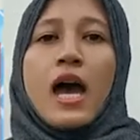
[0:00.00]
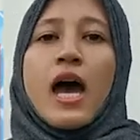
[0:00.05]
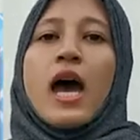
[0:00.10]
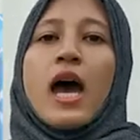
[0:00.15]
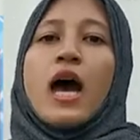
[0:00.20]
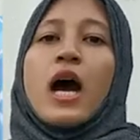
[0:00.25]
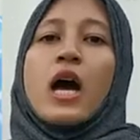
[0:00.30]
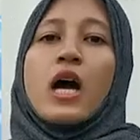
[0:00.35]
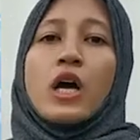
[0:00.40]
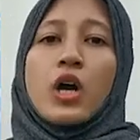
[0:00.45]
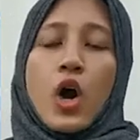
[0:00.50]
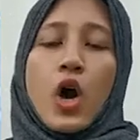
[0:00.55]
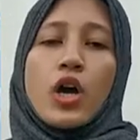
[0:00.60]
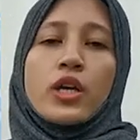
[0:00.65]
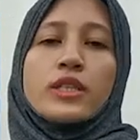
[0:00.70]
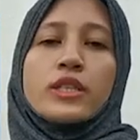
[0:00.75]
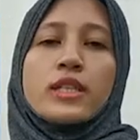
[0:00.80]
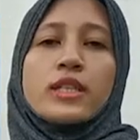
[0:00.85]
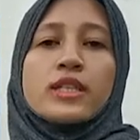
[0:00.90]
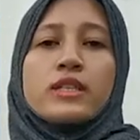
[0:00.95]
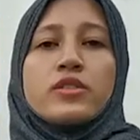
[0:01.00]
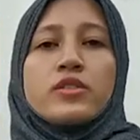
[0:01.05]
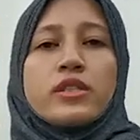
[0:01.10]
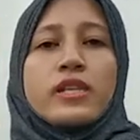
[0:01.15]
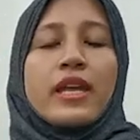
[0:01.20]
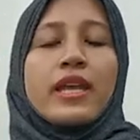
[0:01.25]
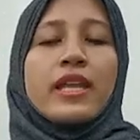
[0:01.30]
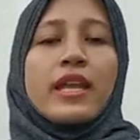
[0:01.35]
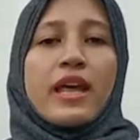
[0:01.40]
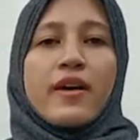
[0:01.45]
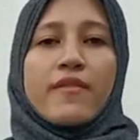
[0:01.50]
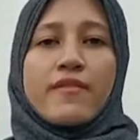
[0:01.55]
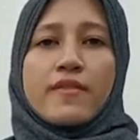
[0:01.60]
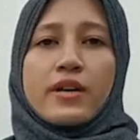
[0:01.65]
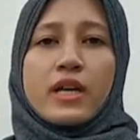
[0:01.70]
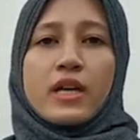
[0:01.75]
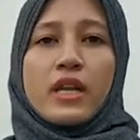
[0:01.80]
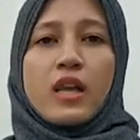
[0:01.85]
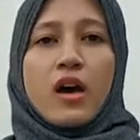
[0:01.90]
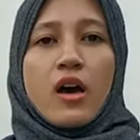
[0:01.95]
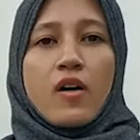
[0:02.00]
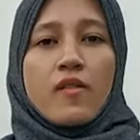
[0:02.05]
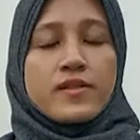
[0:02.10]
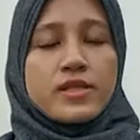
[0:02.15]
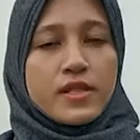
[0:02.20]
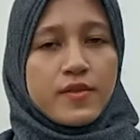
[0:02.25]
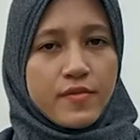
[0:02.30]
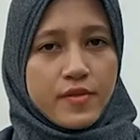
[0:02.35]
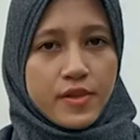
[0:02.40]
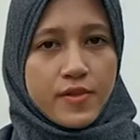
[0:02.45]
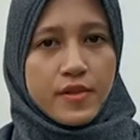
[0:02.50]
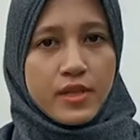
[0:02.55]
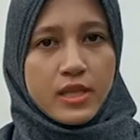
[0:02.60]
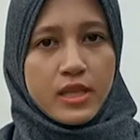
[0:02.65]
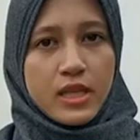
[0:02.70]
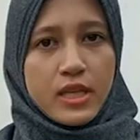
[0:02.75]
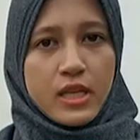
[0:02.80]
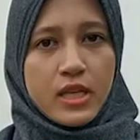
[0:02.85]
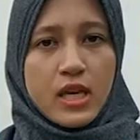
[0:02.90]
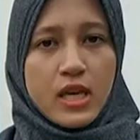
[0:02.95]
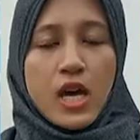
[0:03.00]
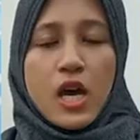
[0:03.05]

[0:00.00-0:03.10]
according to the level of severity,